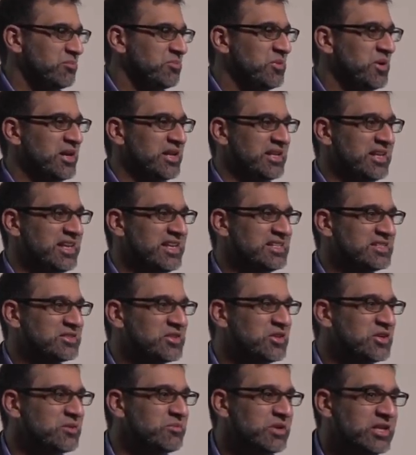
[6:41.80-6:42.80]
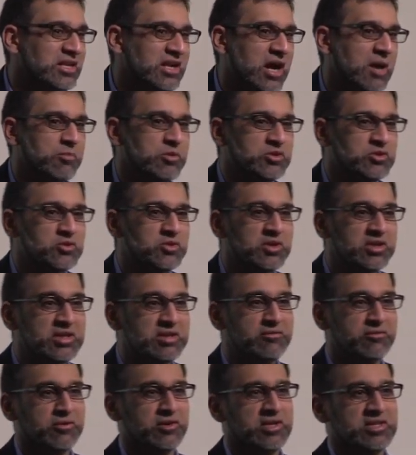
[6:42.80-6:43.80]
But it's going to be an
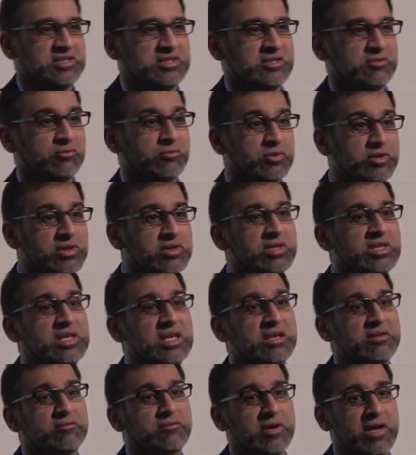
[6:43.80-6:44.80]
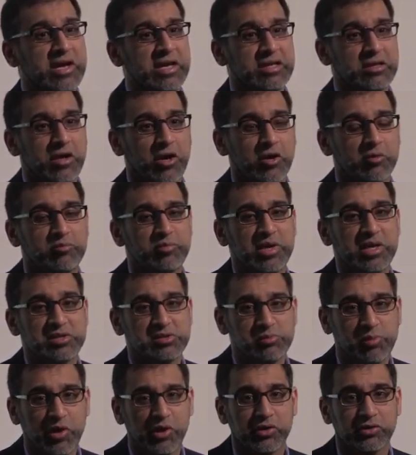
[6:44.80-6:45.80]
opportunity for us to really invite our
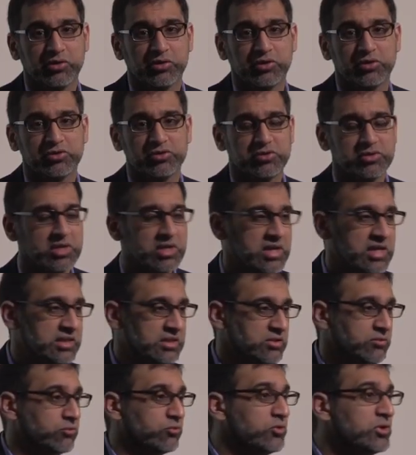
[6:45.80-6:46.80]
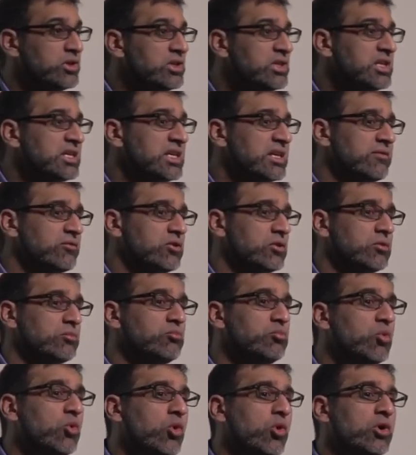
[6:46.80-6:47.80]
best partners to really give
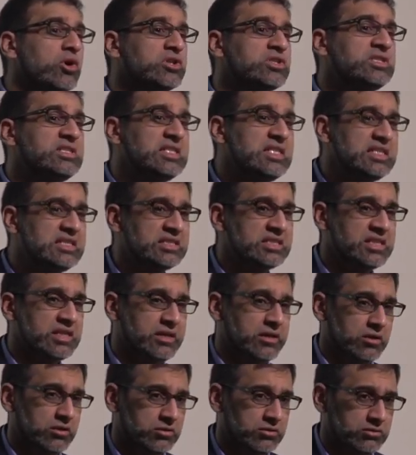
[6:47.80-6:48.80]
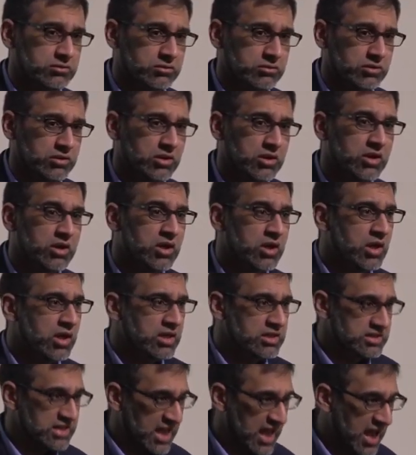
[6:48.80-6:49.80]
you more detail,
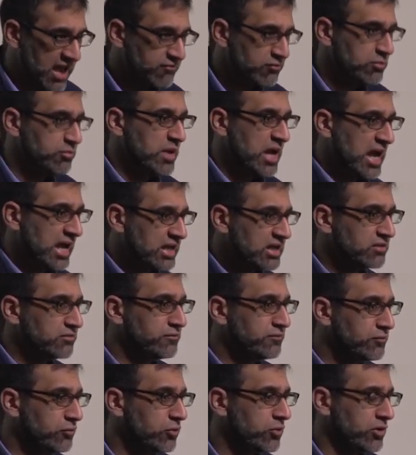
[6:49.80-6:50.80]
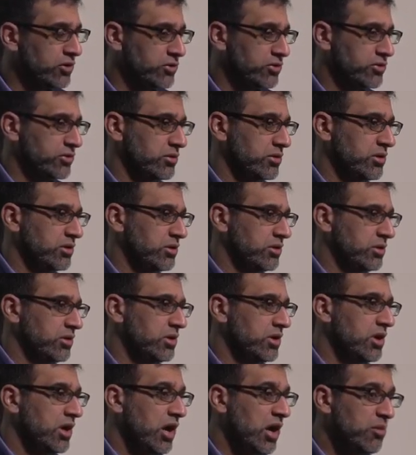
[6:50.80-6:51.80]
to have a back and forth
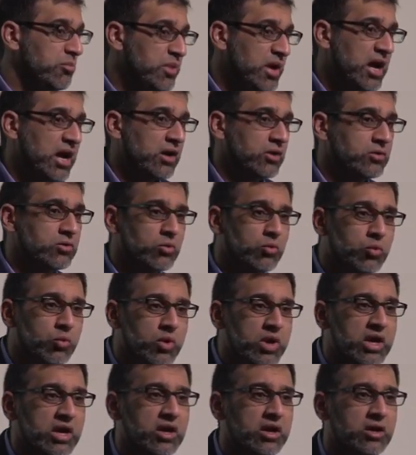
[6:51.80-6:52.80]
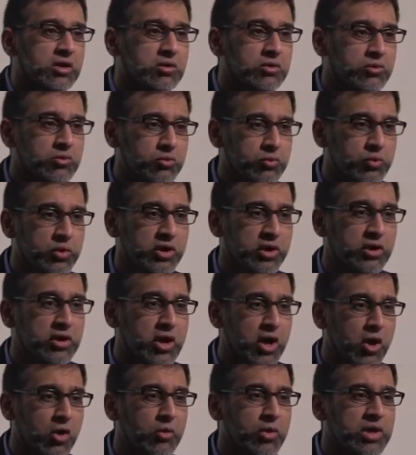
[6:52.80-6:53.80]
about where we're
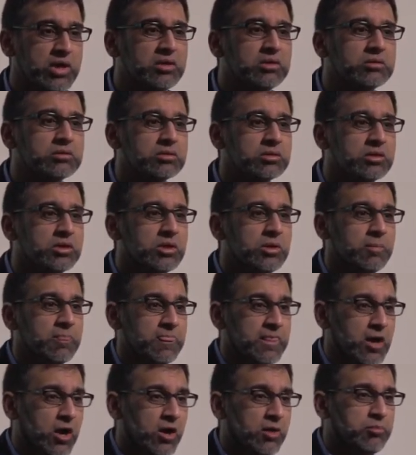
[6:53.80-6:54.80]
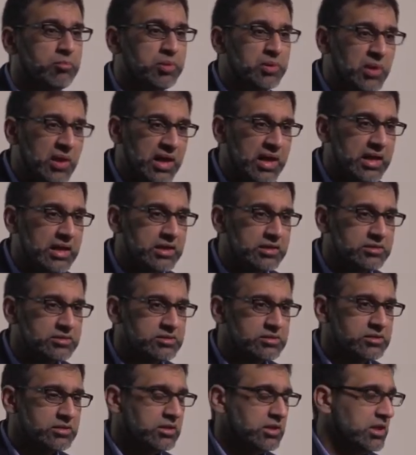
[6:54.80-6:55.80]
going, our plans,
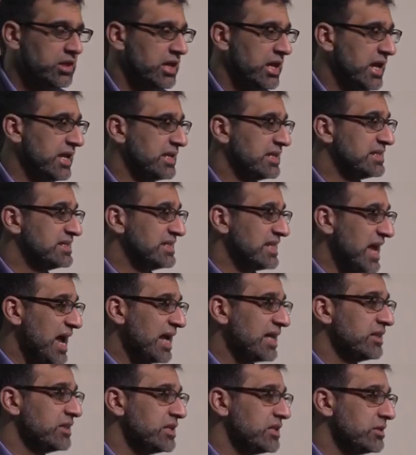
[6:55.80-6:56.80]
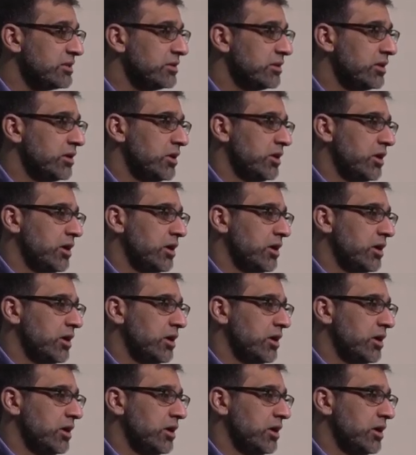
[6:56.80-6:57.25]
and exactly